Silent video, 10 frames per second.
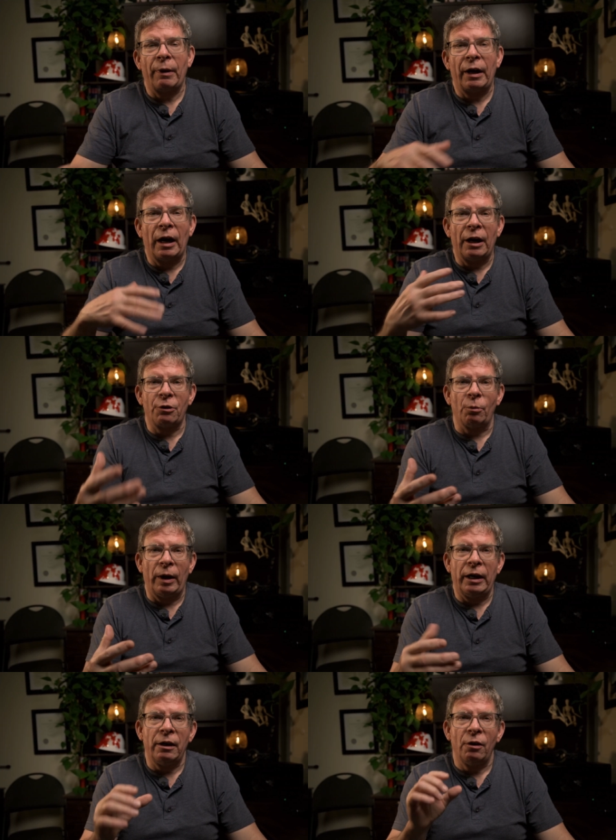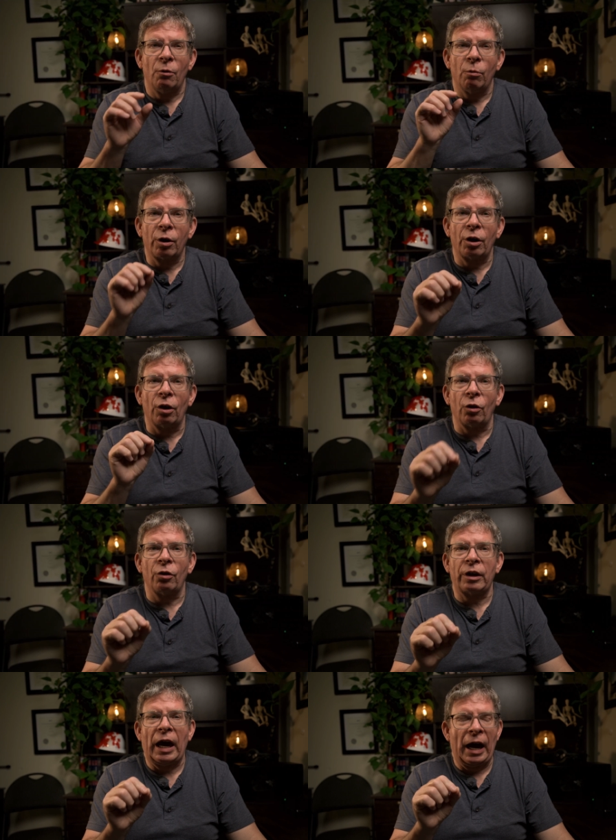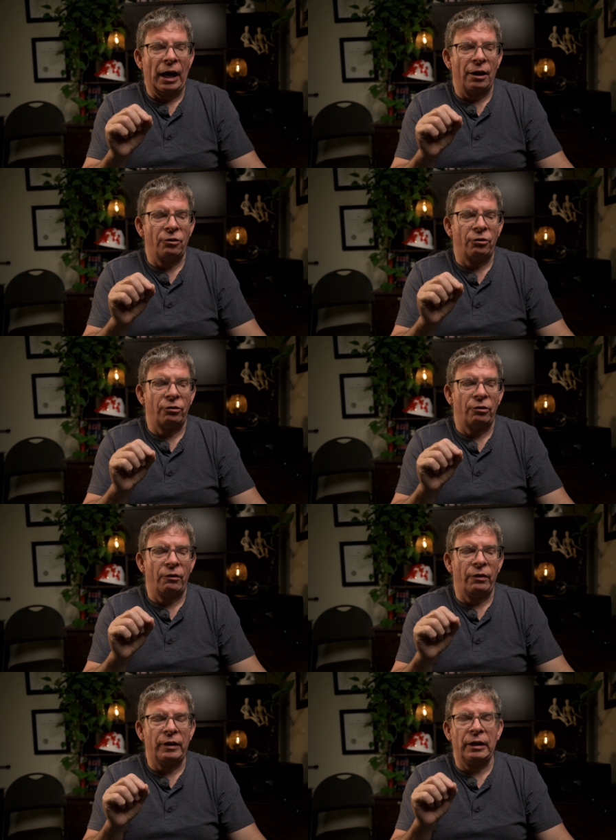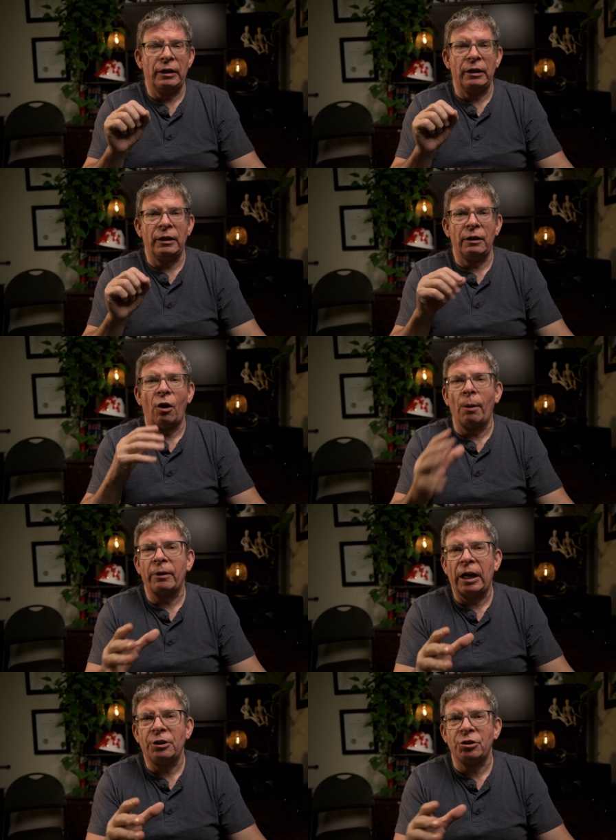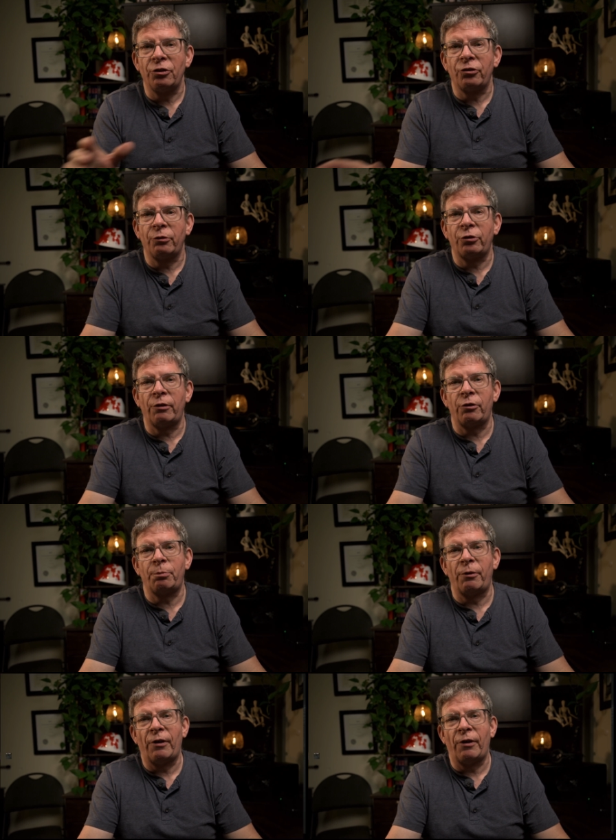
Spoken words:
But either way, we're going to look at the obligations of service